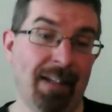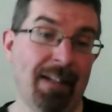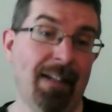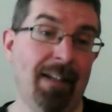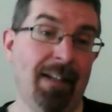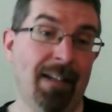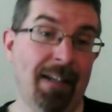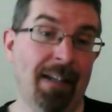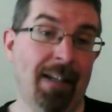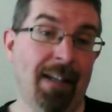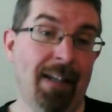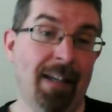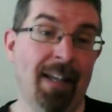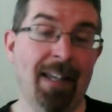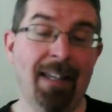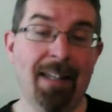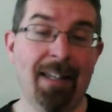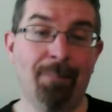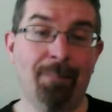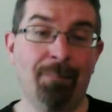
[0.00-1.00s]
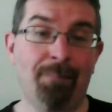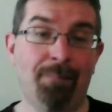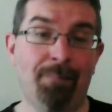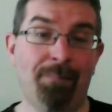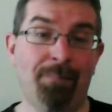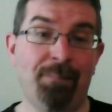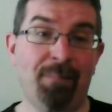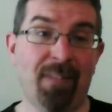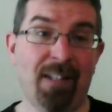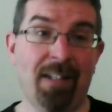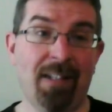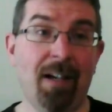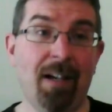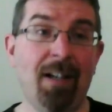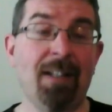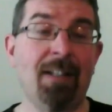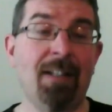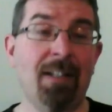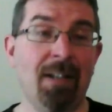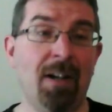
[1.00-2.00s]
He starts
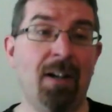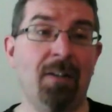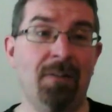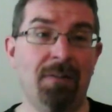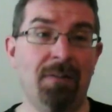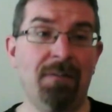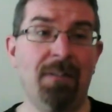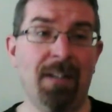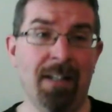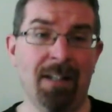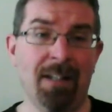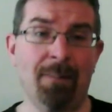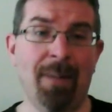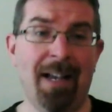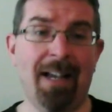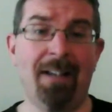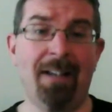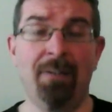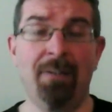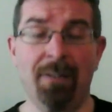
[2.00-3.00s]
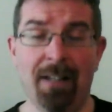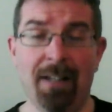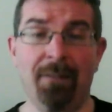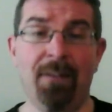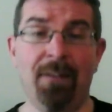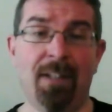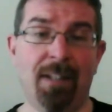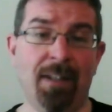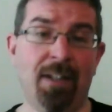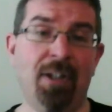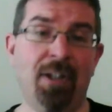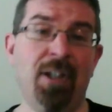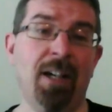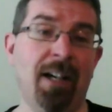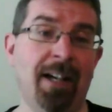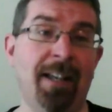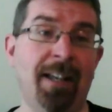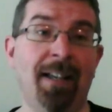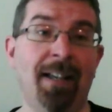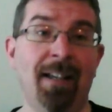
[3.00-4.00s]
off as a man who lives in the
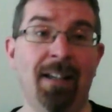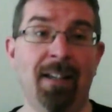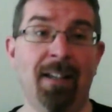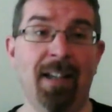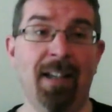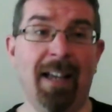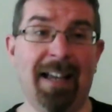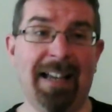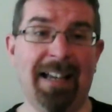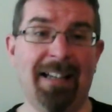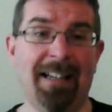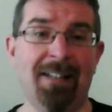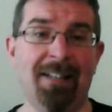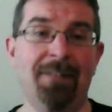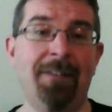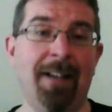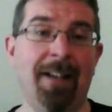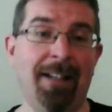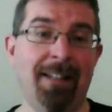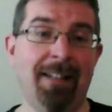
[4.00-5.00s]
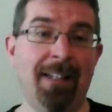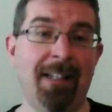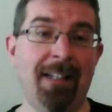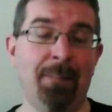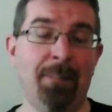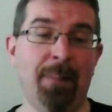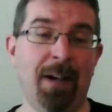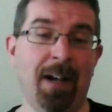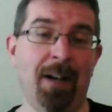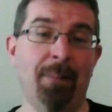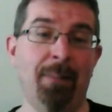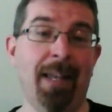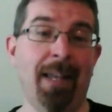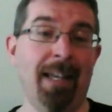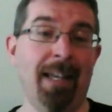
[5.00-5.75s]
Shire and fancies a barmaid,